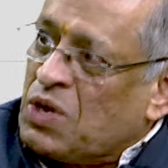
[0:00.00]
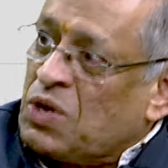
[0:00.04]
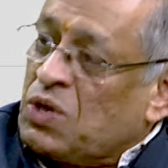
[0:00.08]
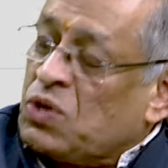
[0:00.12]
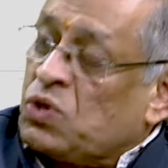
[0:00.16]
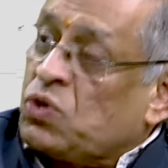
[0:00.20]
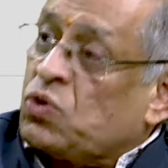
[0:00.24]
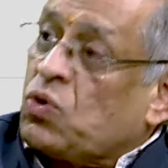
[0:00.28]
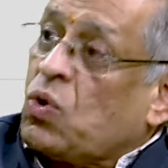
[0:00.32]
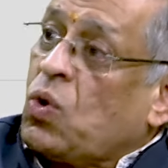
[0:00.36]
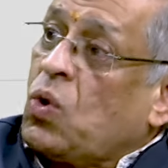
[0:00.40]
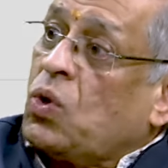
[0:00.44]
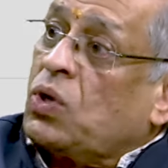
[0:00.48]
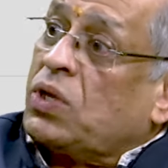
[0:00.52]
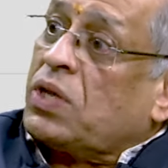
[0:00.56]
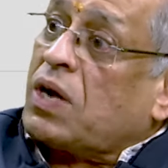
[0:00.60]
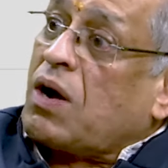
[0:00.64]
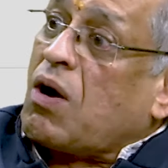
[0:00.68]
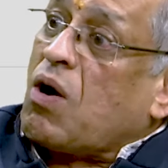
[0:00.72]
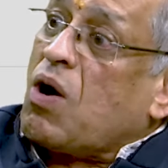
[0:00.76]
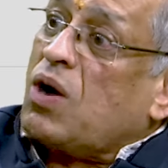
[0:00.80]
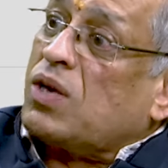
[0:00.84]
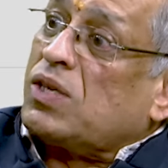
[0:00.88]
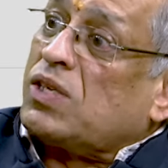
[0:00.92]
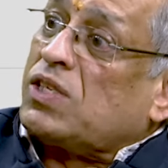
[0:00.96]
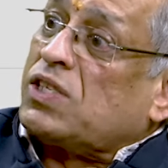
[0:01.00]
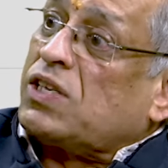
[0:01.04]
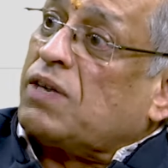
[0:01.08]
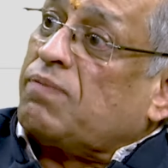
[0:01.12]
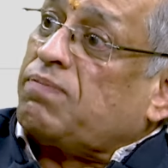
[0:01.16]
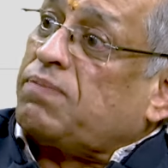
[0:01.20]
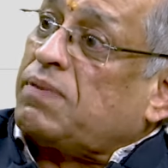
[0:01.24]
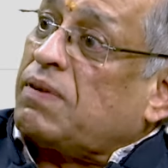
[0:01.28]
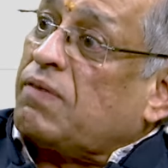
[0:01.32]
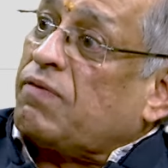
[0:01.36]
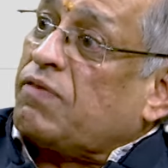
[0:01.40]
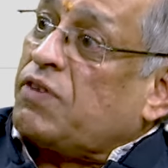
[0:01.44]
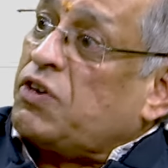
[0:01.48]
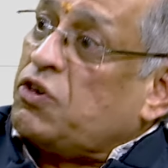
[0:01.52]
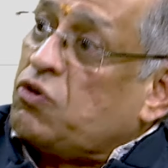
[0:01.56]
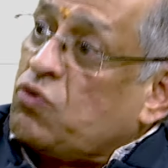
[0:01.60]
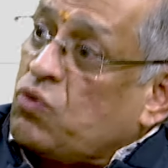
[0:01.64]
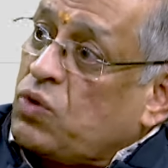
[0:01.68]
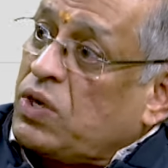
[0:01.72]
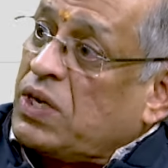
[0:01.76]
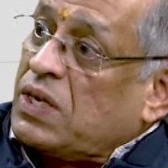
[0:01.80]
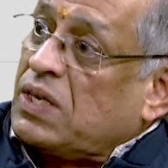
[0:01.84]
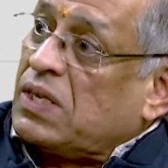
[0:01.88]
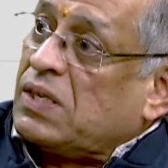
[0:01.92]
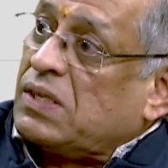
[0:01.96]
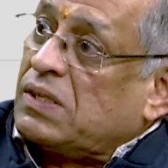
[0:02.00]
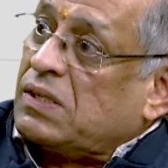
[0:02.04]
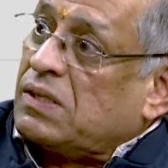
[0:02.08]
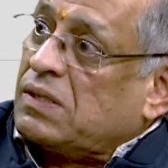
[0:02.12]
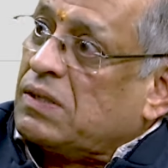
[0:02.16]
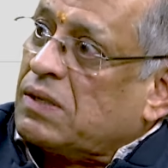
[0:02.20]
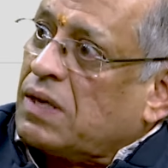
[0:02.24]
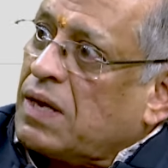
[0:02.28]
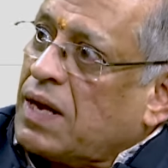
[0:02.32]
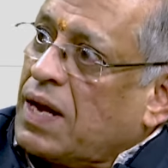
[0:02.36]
So the concept of duties,